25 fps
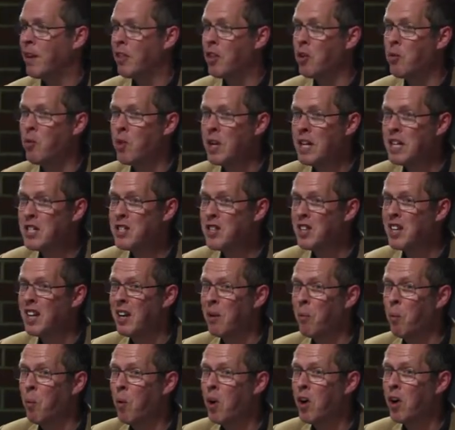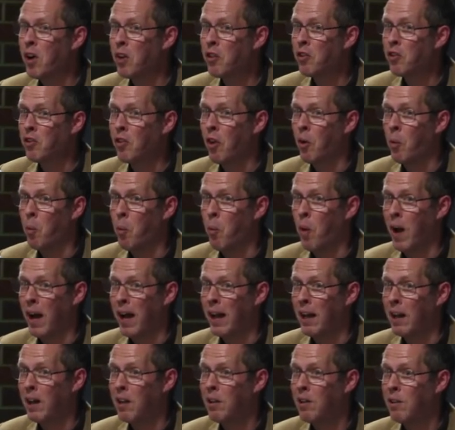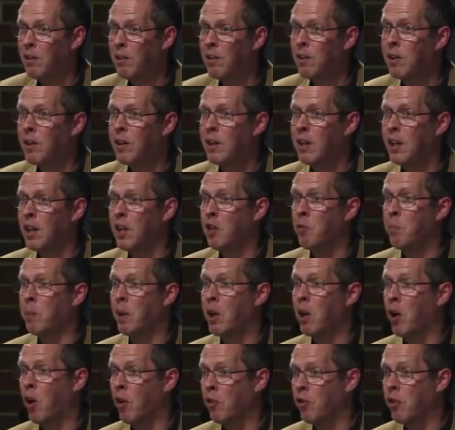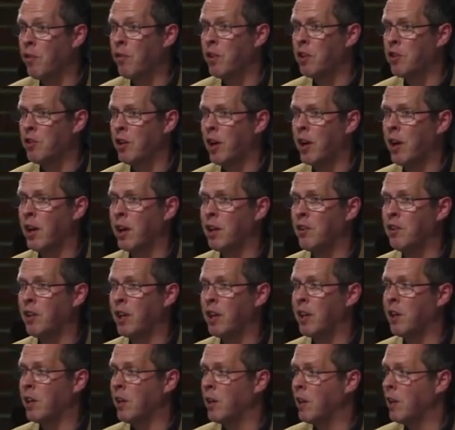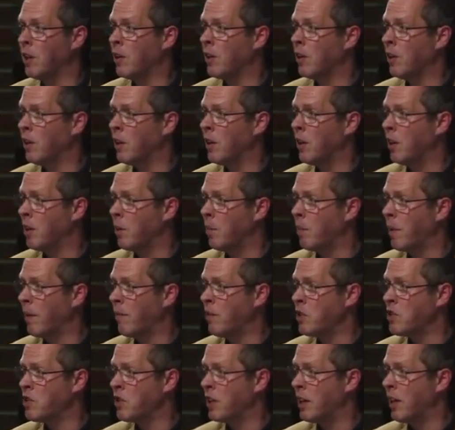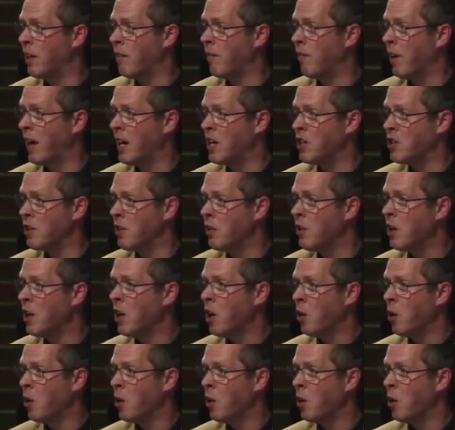the reason it works so well is because of the targeting and the, the, and the privacy invasion.